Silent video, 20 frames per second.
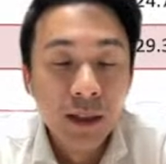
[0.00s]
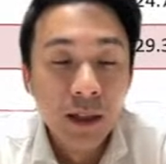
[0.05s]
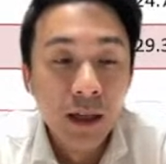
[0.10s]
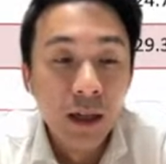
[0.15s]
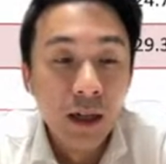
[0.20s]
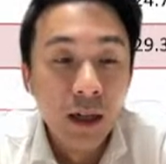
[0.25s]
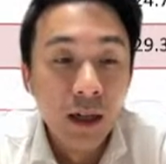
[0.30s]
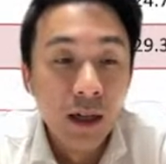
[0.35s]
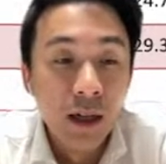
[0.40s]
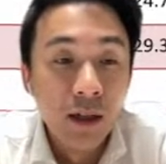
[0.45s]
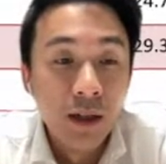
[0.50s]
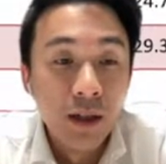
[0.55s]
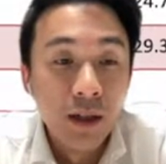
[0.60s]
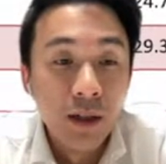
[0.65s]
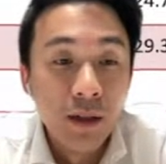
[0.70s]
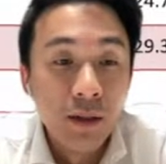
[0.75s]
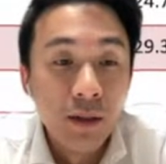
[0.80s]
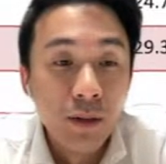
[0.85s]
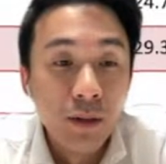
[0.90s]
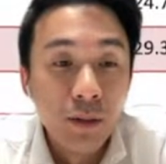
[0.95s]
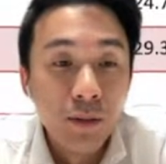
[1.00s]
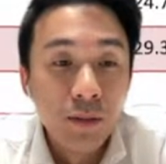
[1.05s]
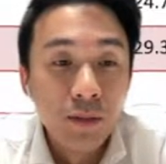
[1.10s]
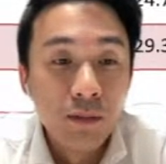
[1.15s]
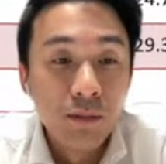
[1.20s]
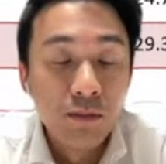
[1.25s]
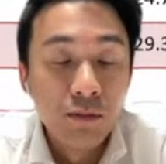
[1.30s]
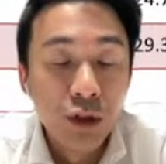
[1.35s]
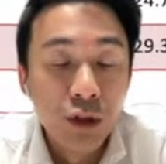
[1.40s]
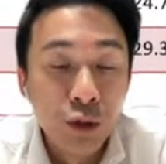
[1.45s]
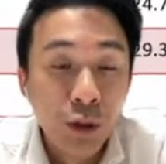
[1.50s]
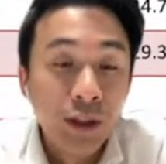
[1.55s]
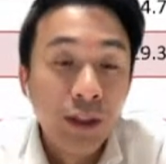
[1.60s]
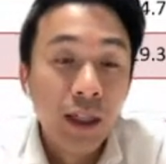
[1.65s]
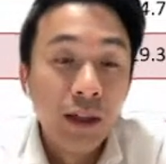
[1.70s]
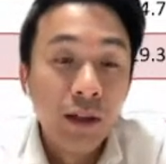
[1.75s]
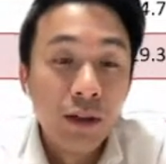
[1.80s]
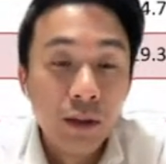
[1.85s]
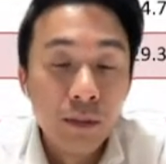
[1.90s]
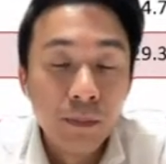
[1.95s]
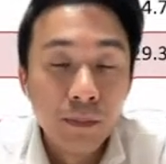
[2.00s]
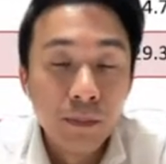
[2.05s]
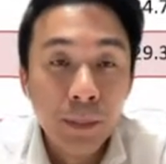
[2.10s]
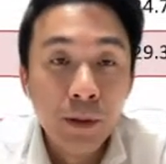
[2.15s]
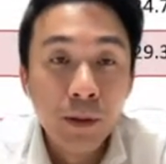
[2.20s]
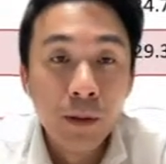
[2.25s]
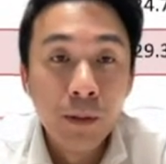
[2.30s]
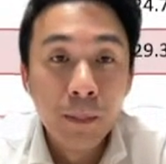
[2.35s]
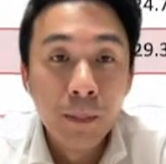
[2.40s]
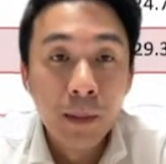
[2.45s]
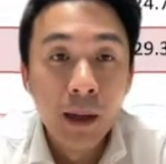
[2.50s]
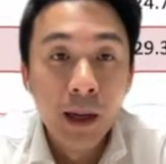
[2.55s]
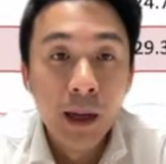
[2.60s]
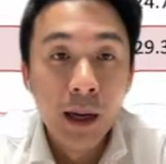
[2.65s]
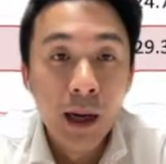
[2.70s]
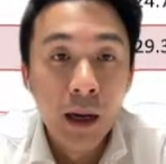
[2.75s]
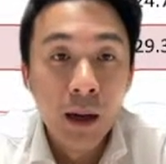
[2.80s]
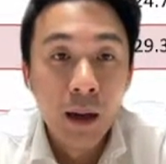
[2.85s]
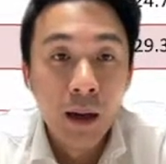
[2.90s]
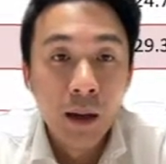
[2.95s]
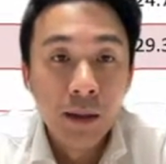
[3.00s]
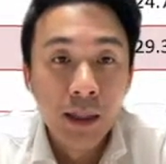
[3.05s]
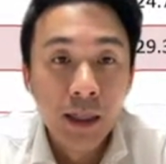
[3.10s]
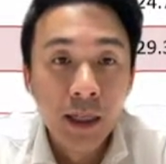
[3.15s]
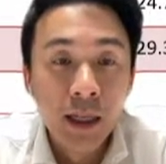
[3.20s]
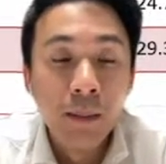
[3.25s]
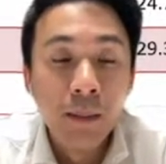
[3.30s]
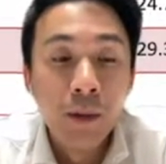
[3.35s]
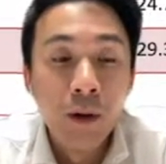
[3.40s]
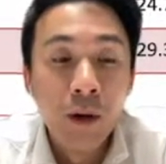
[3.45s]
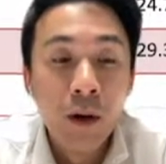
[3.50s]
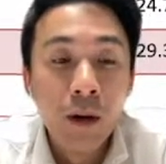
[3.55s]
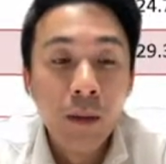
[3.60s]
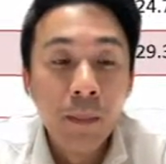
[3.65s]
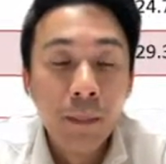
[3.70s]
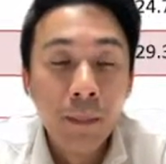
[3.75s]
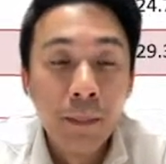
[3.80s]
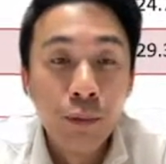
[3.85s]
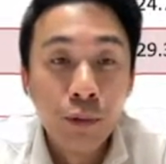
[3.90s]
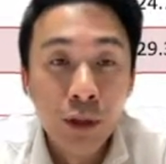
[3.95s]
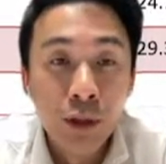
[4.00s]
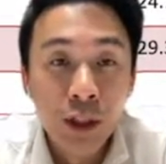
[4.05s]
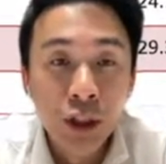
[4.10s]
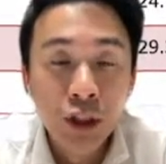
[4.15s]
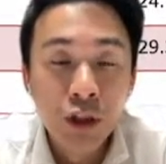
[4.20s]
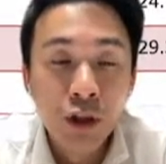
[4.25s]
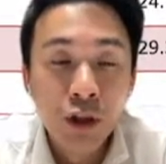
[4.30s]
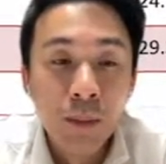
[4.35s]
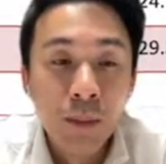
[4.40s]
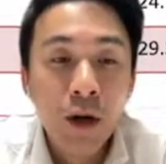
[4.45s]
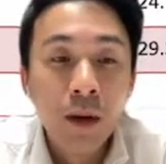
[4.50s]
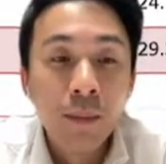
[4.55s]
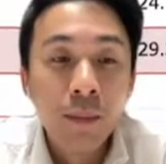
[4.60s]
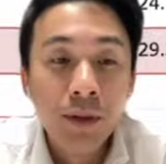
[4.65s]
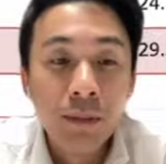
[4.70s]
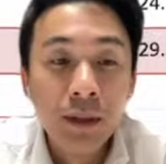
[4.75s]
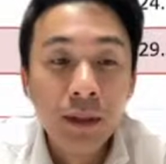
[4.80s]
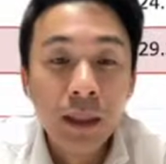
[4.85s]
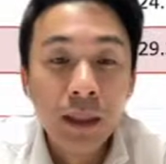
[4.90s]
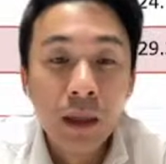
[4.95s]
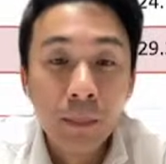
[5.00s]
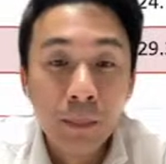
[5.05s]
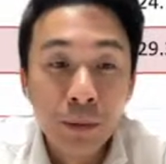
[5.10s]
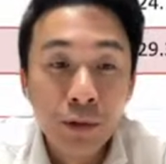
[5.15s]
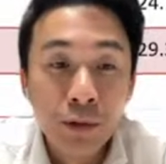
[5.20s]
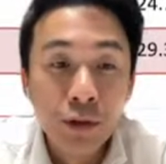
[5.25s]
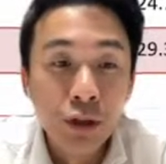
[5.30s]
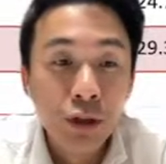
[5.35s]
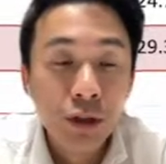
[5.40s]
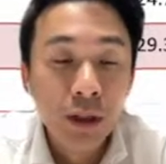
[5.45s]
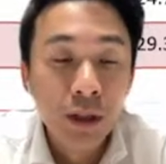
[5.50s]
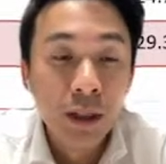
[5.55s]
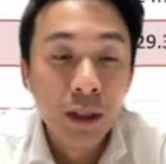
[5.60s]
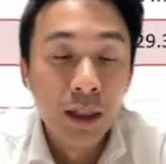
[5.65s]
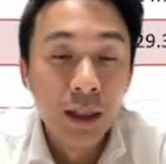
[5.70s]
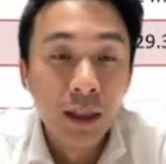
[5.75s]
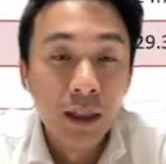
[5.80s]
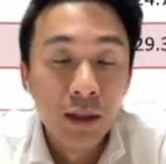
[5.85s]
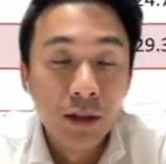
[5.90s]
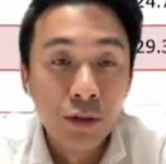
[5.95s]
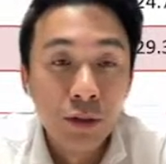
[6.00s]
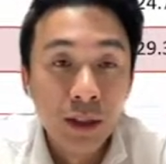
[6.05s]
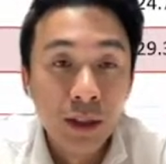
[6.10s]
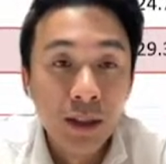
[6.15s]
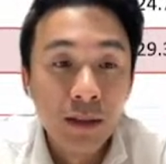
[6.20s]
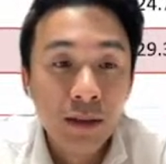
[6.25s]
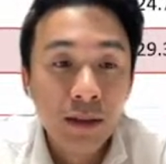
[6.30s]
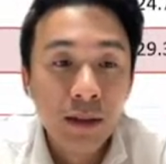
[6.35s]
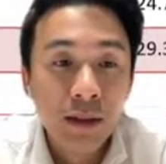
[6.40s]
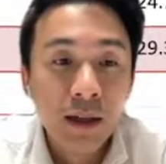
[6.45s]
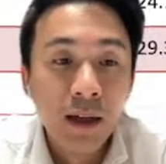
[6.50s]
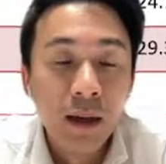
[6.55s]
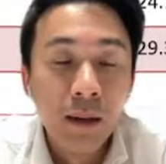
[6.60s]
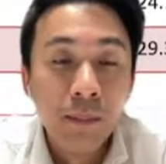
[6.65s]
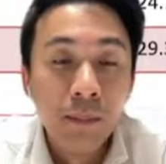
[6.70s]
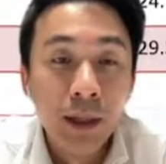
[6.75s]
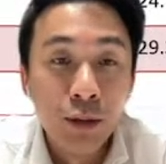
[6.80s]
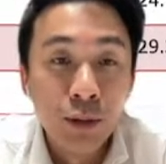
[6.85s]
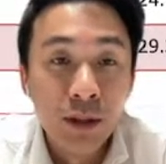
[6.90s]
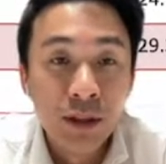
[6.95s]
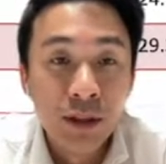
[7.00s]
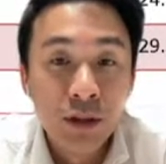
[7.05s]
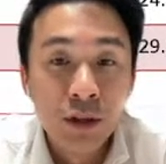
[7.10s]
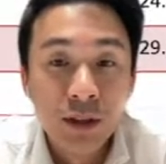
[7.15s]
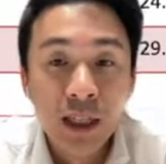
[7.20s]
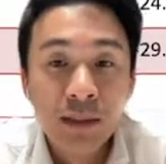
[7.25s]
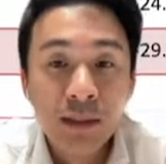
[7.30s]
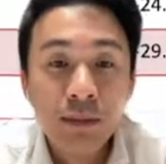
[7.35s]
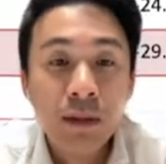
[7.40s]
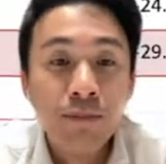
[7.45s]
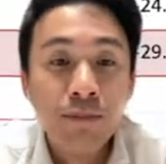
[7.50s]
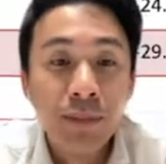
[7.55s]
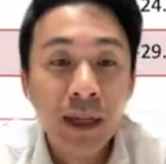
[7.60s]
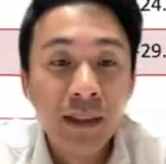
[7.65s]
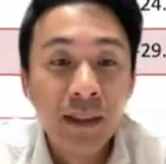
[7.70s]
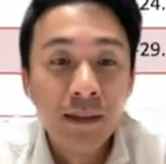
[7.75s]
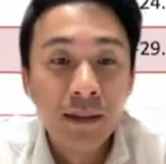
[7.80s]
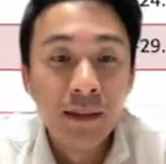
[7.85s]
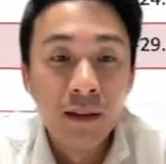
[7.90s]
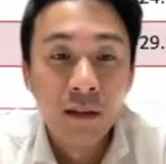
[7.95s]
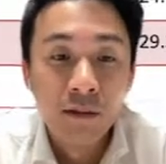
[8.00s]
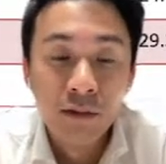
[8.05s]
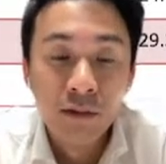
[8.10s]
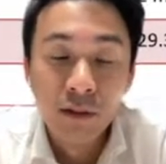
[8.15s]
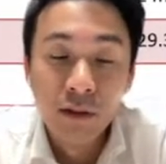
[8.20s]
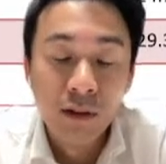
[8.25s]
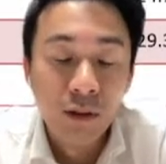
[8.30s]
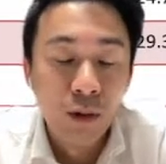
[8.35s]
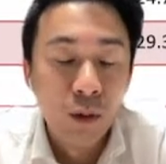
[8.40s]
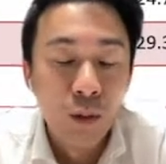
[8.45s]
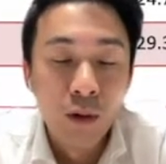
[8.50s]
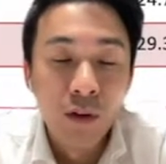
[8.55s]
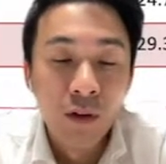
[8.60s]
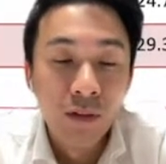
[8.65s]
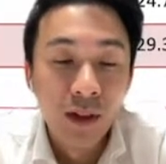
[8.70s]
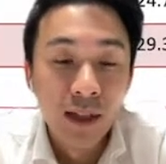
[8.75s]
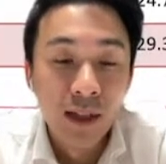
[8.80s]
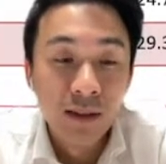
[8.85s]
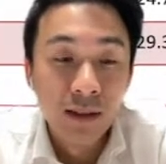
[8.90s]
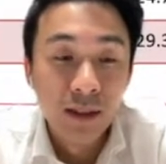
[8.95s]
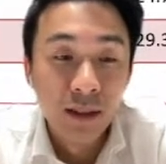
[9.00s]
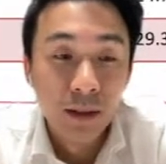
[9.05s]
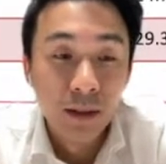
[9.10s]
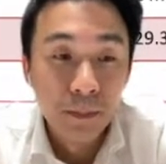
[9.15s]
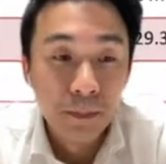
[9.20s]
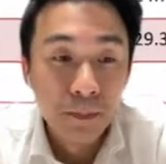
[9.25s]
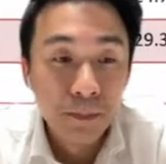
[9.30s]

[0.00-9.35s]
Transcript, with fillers: Uh, showing that you know people are, are, taking a more bullish or more optimistic approach uh, to this uh, Meituan stock that has been battered down the whole of last year.